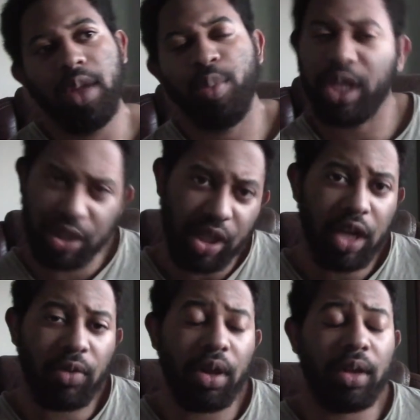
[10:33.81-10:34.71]
But in
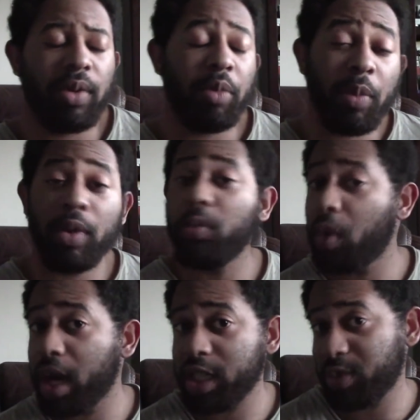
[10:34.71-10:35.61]
general, what women
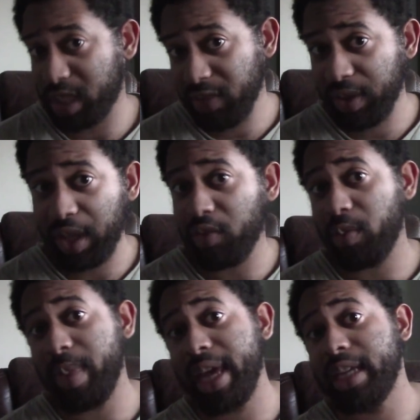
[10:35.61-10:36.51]
want specifically
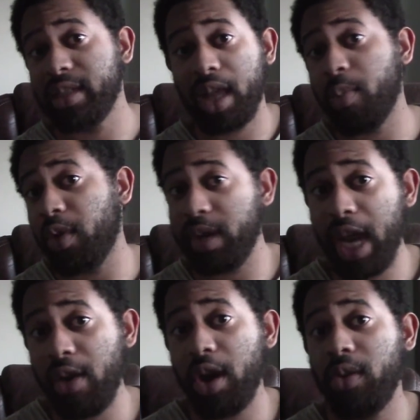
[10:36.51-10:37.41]
from men is a lot more
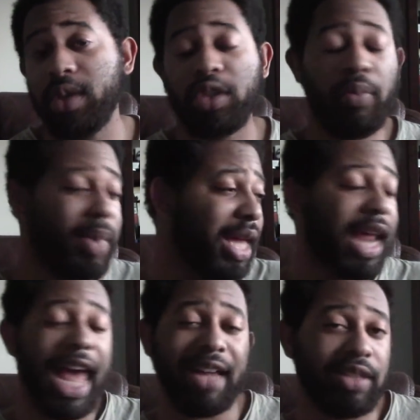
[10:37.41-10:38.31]
narrow. So men
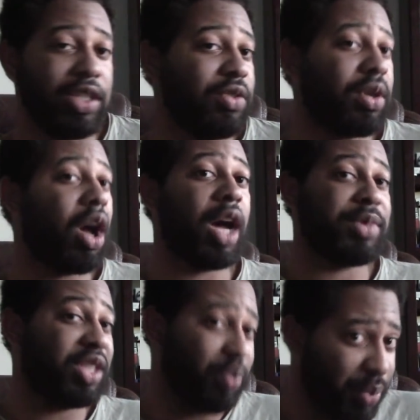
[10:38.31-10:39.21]
have to use
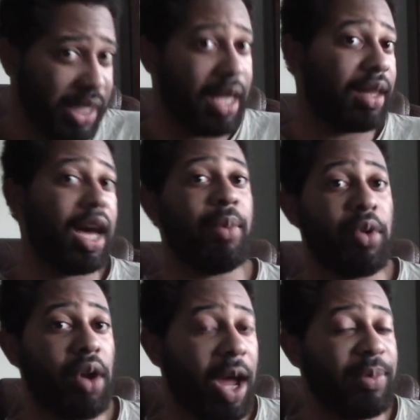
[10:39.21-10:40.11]
option B a lot
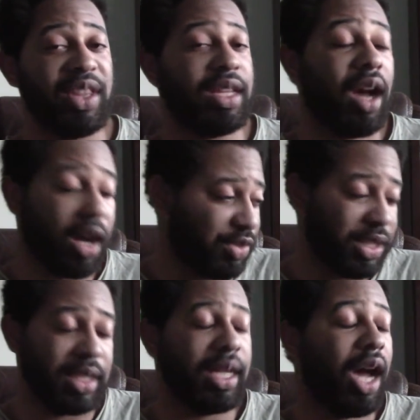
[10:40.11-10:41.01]
more op-
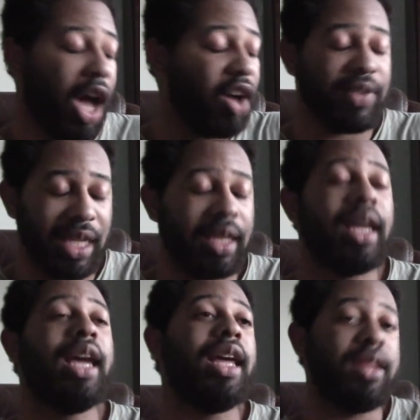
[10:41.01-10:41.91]
option, often
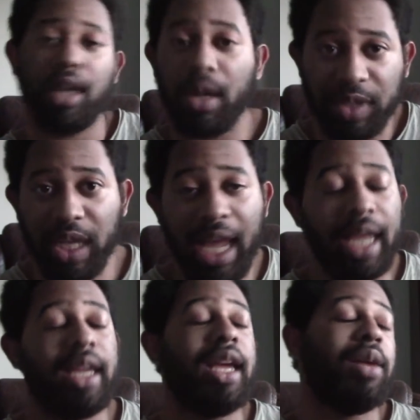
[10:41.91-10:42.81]
than option
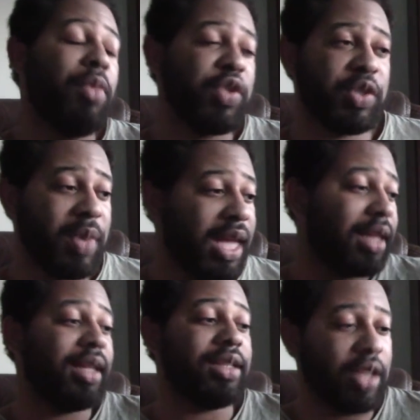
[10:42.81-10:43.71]
A. Most
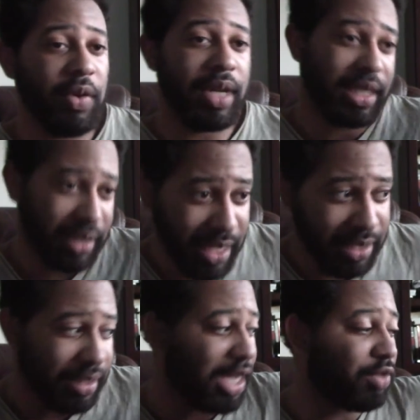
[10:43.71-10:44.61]
men don't
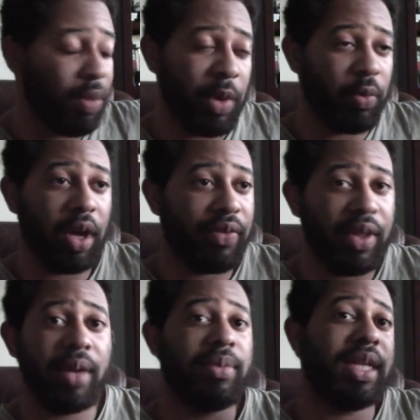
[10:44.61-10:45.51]
exist as women want
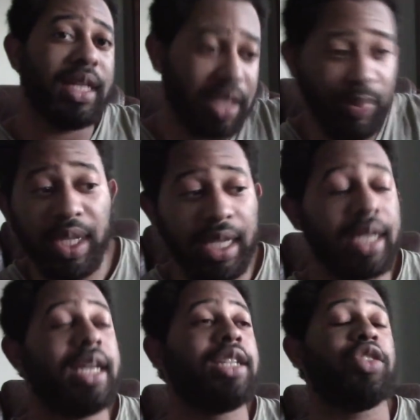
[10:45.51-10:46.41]
them to
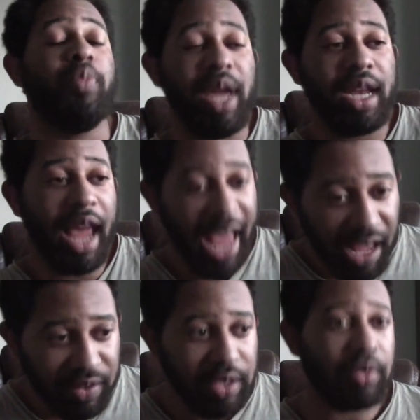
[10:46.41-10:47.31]
be. So men
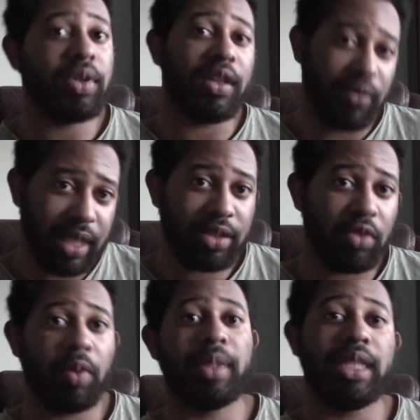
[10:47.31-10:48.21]
have to convince
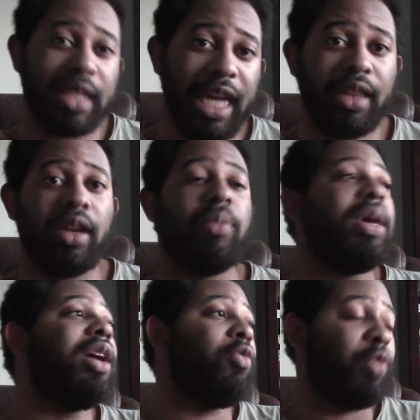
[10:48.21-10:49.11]
the woman to date
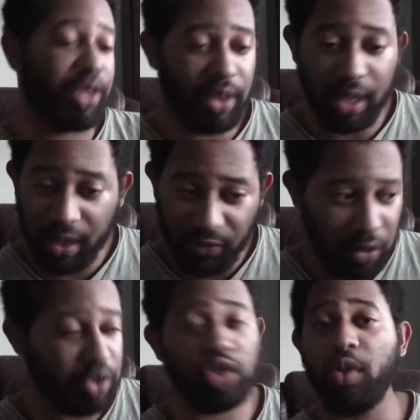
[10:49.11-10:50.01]
them with the
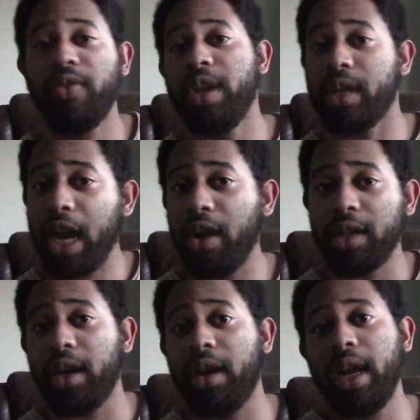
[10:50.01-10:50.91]
virtue of their
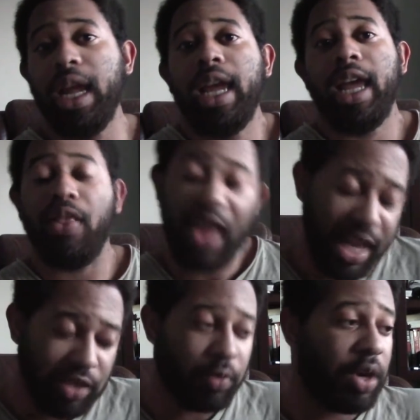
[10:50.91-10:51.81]
character. And
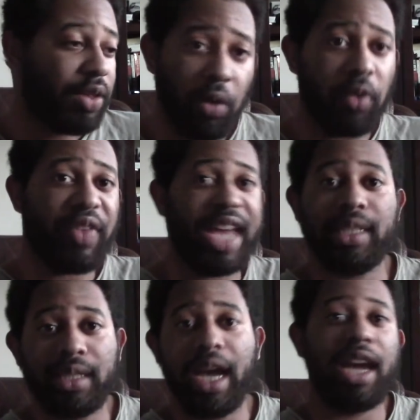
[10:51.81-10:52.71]
that's where the whole
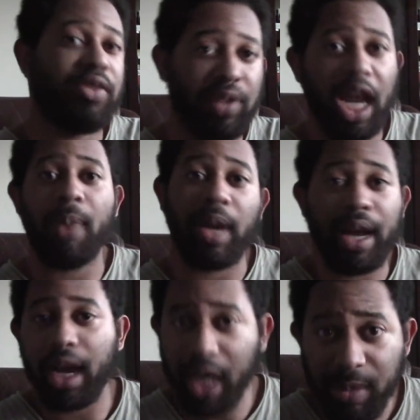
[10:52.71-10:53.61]
nice guy
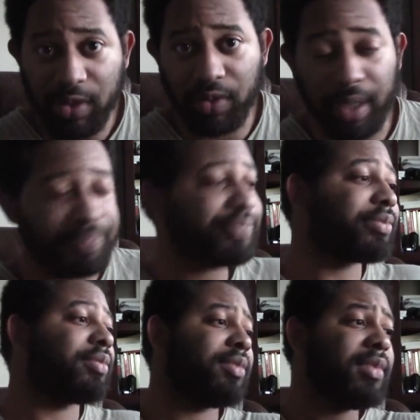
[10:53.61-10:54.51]
phenomena comes from
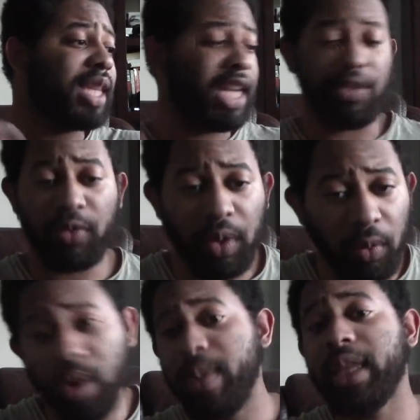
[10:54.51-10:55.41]
if
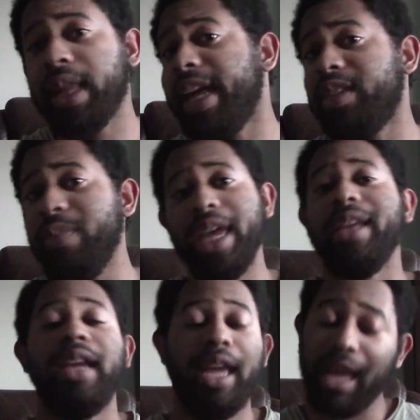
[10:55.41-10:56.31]
women liked
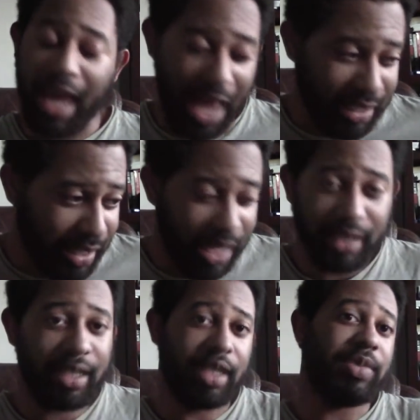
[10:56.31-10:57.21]
men as an
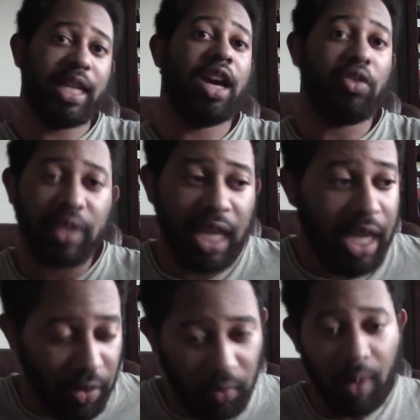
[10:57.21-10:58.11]
end to themselves,
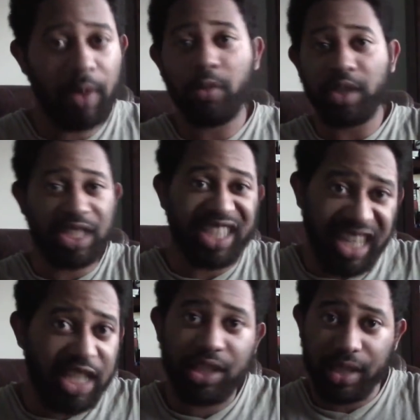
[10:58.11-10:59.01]
if women were just
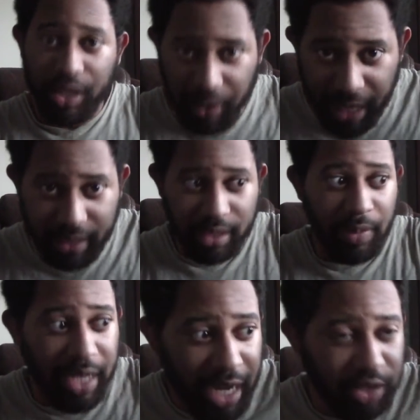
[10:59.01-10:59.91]
initially attracted to
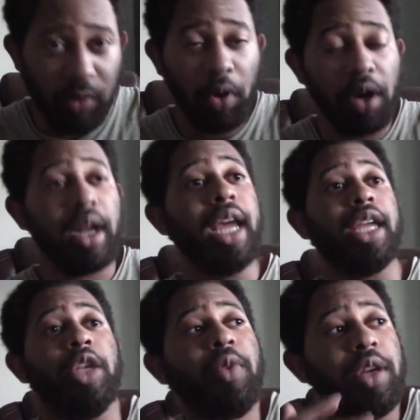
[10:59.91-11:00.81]
men as you were,
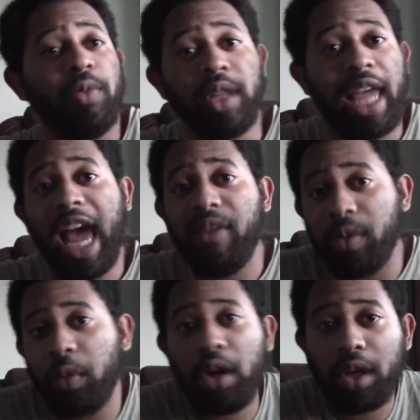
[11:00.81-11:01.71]
you wouldn't really have
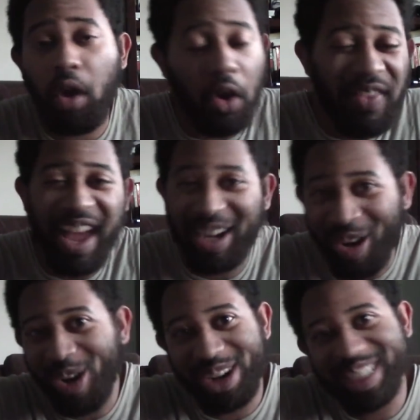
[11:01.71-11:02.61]
to work all that
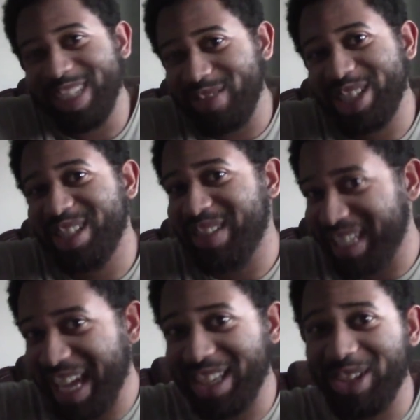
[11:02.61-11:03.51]
hard to convince them to
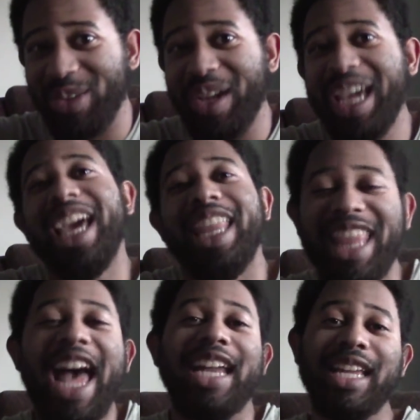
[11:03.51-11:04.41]
date you.
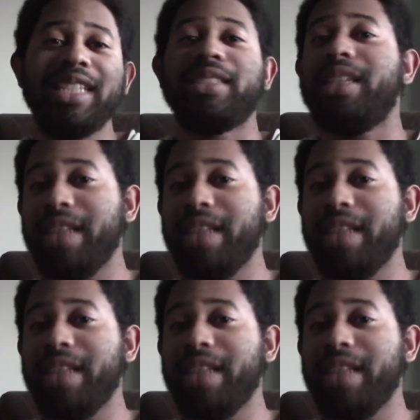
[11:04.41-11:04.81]
That is the